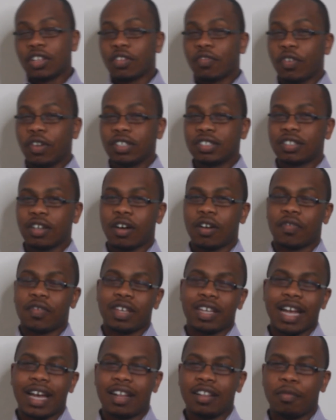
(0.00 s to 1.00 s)
First
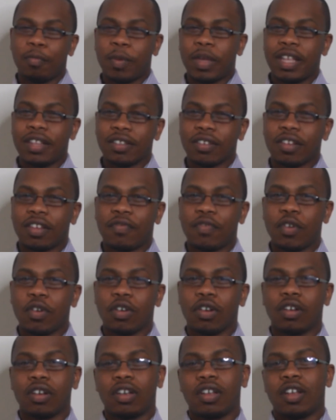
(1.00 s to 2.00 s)
off, kind of depends on if
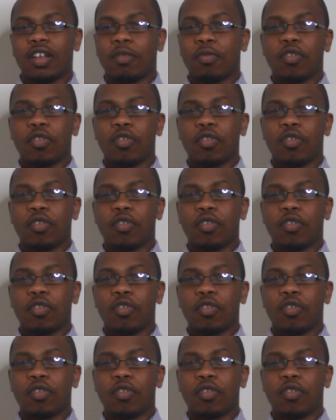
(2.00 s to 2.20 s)
you're